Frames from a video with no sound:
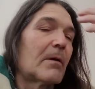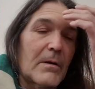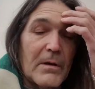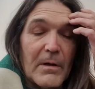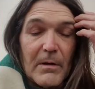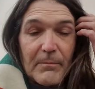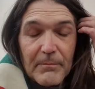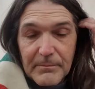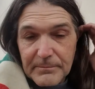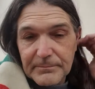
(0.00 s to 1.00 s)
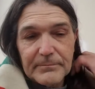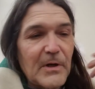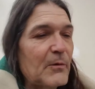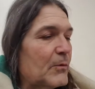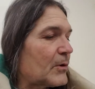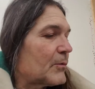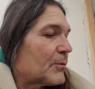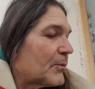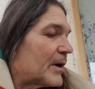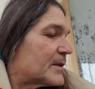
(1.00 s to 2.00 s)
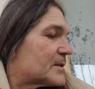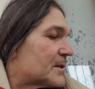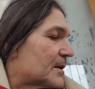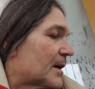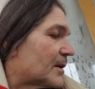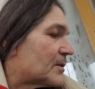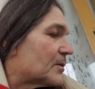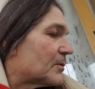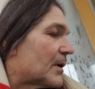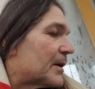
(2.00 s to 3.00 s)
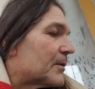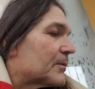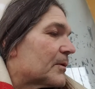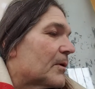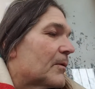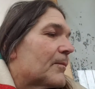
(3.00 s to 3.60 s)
Um, might work with weights today too, I don't know.